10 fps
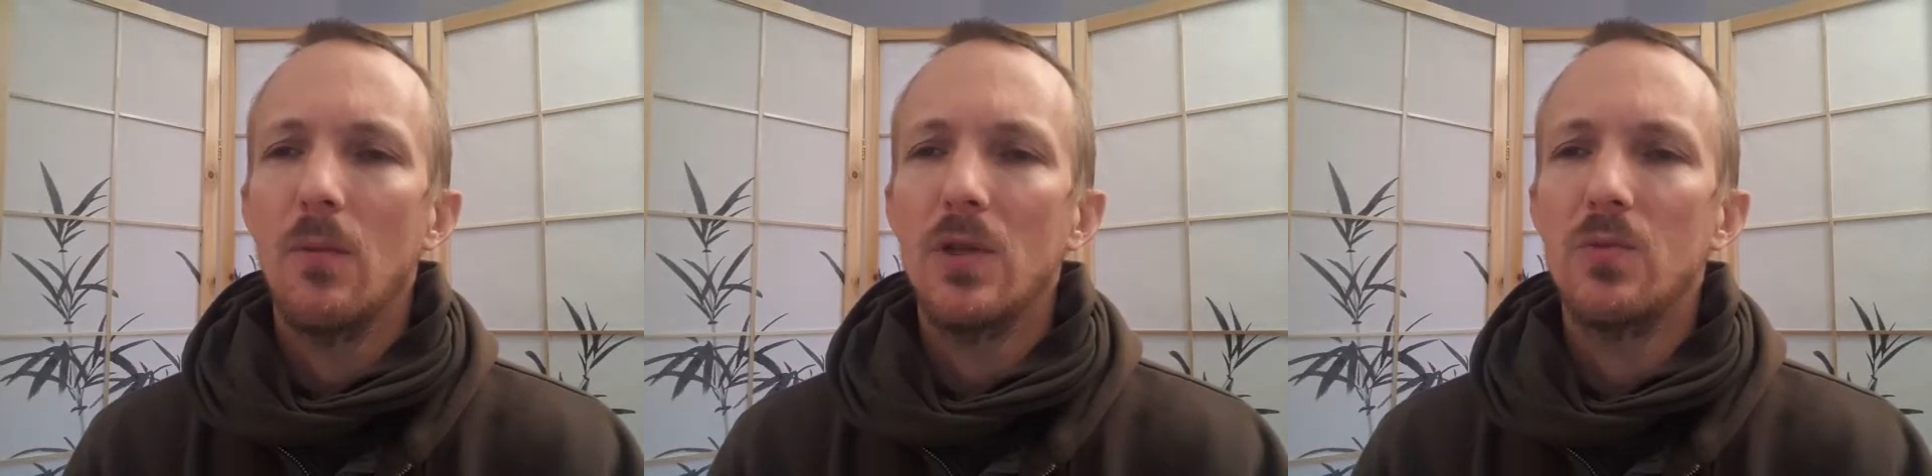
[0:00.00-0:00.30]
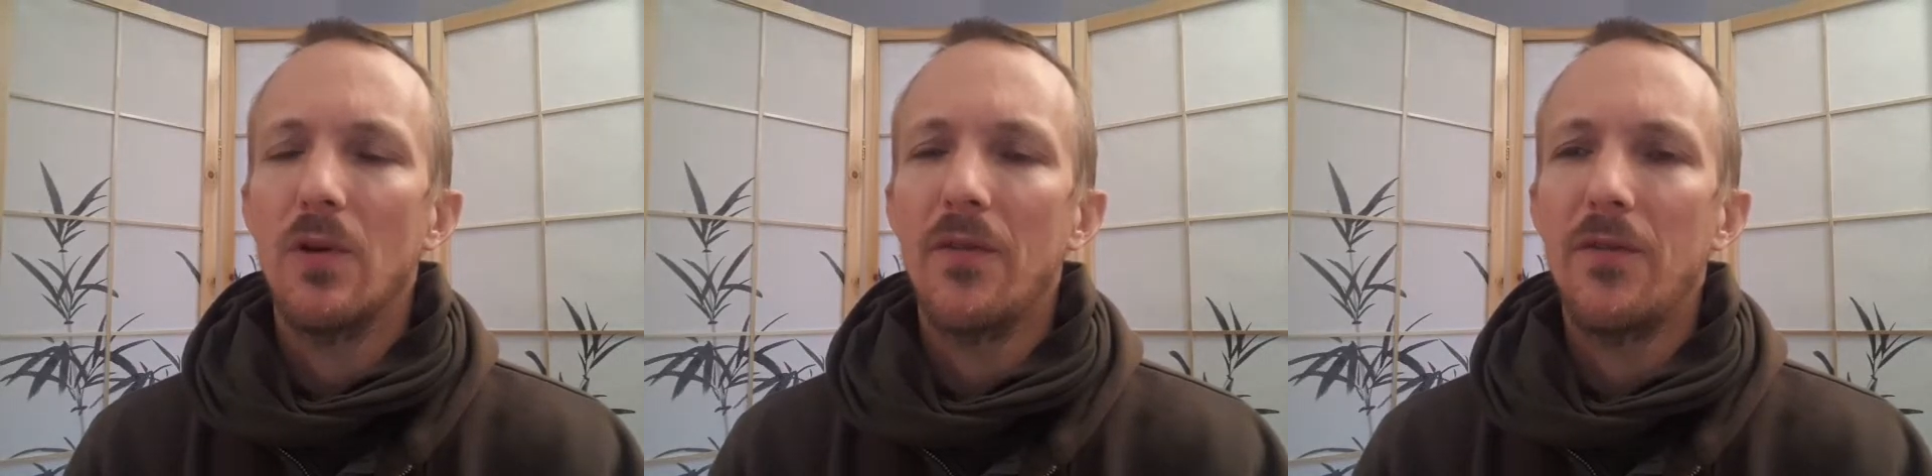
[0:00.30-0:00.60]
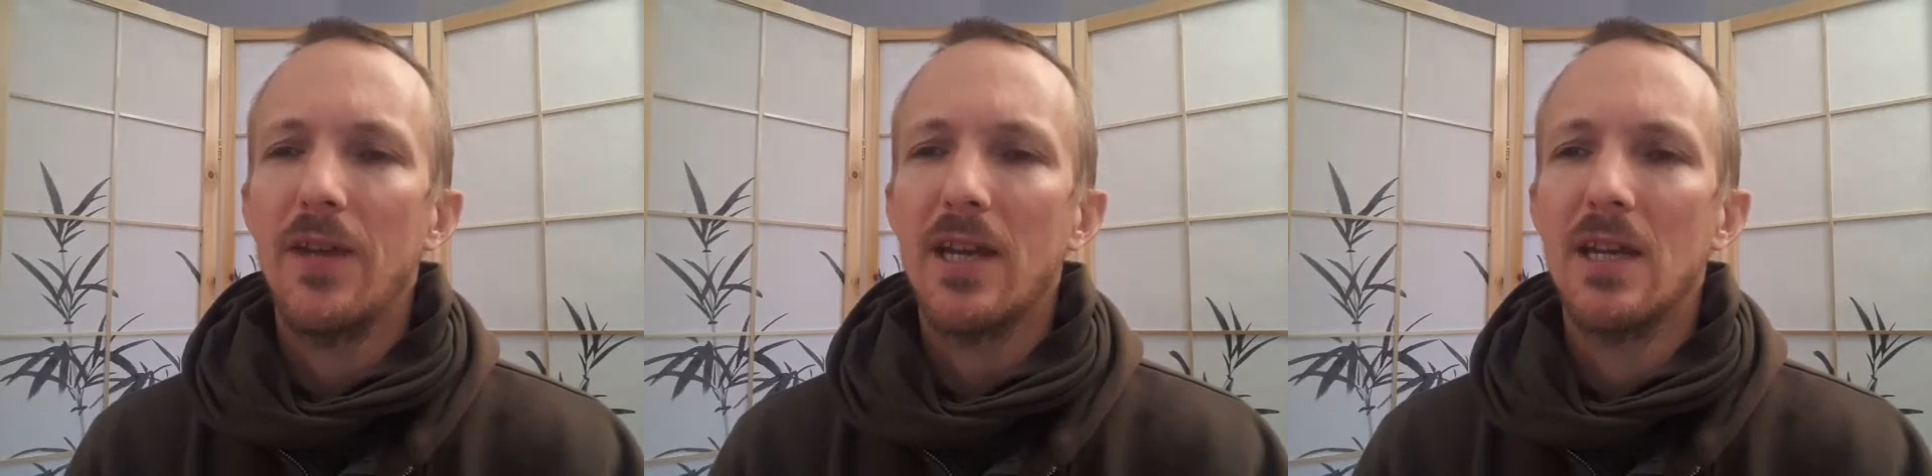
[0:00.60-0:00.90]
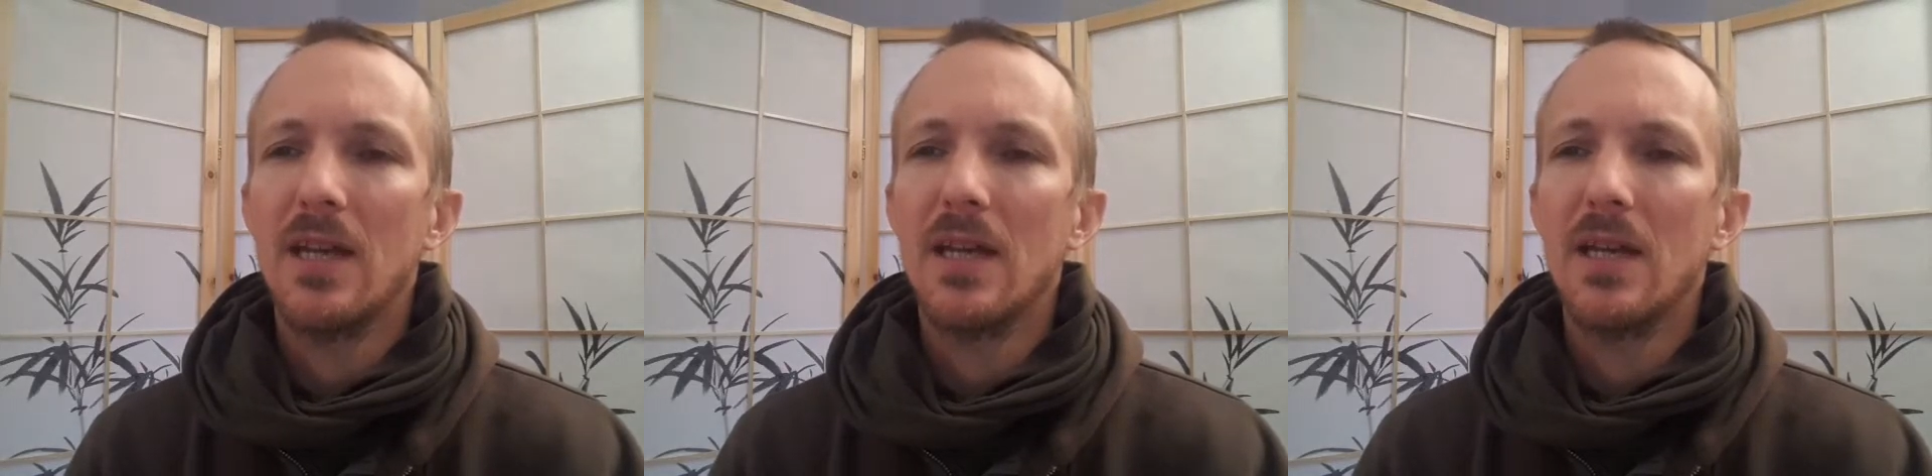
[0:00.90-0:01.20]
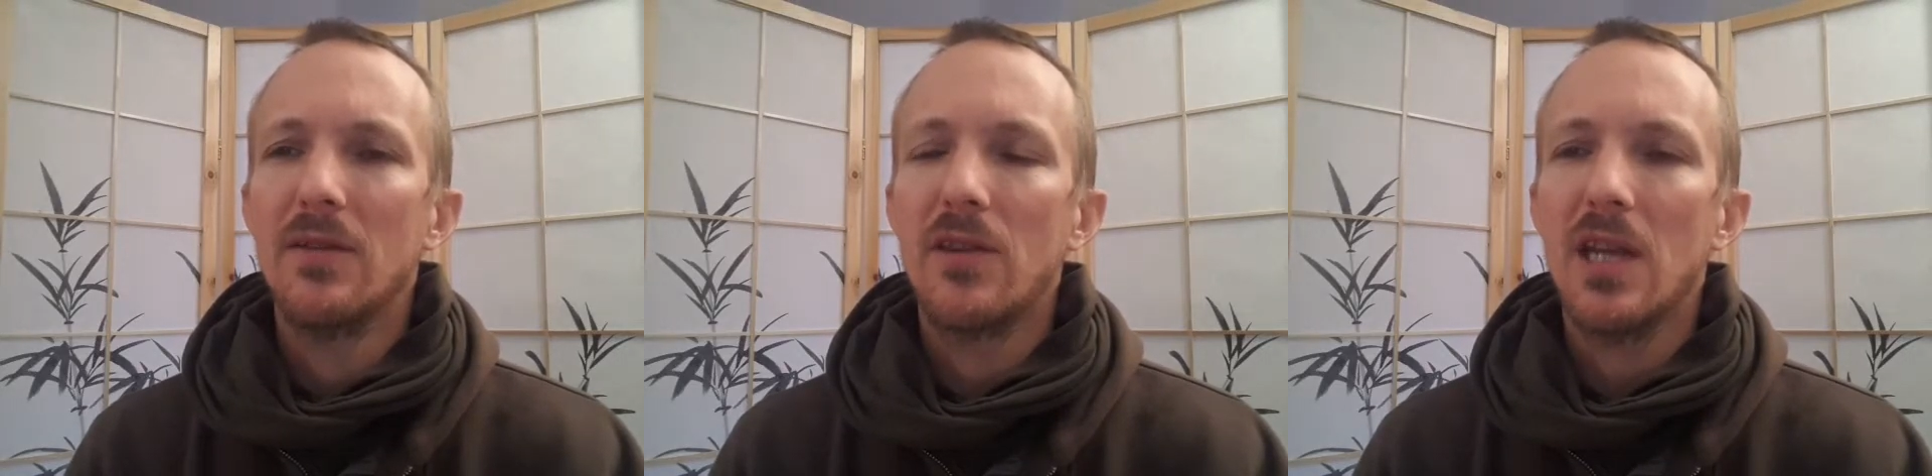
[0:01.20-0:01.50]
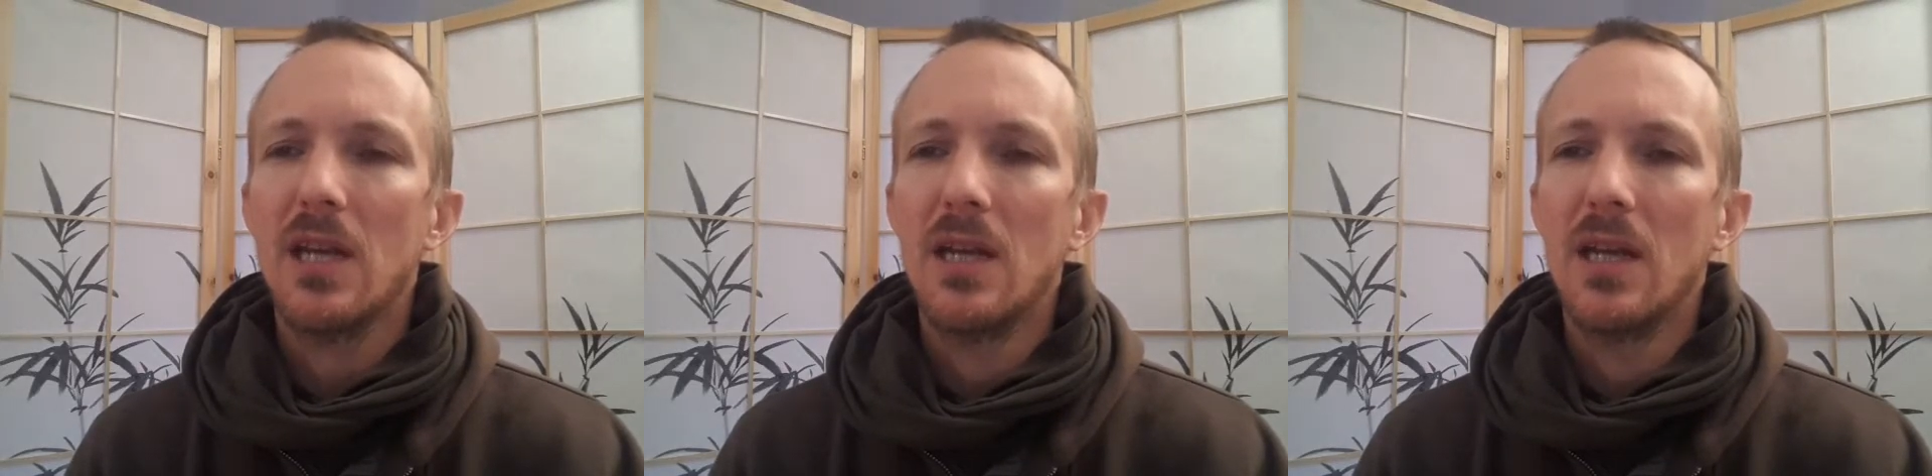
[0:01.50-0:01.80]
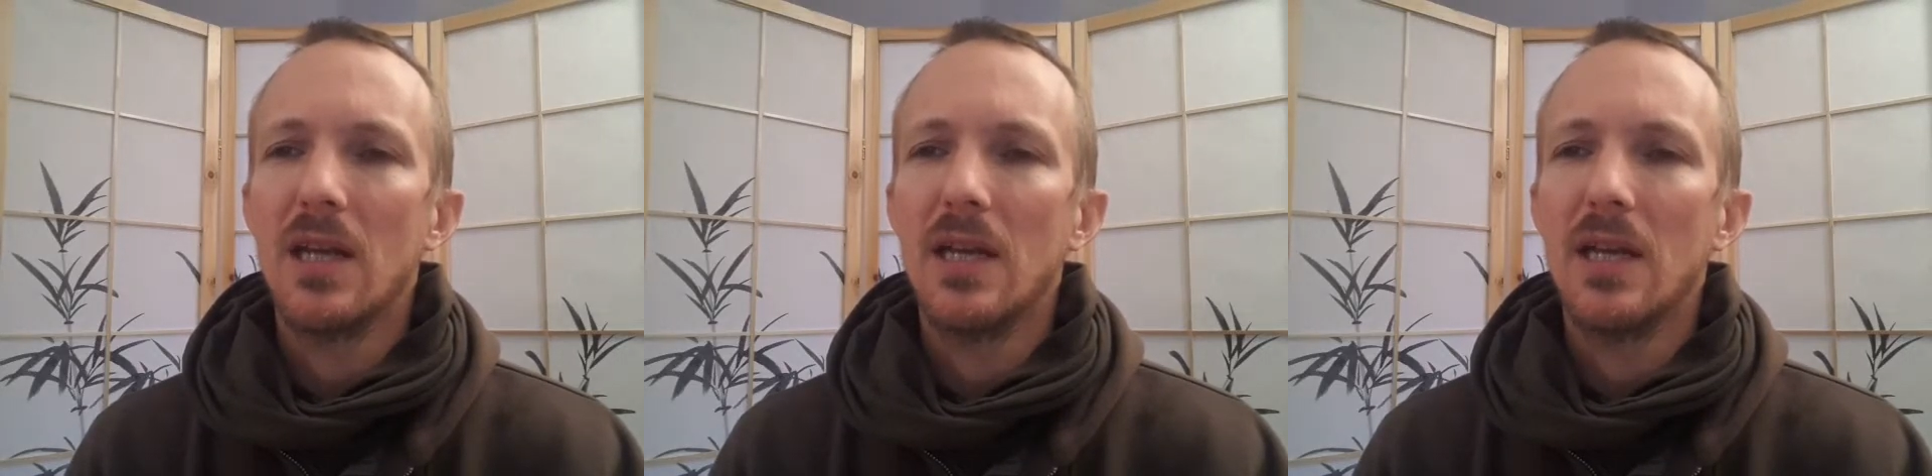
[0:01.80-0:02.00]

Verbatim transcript: which was thickening and thickening,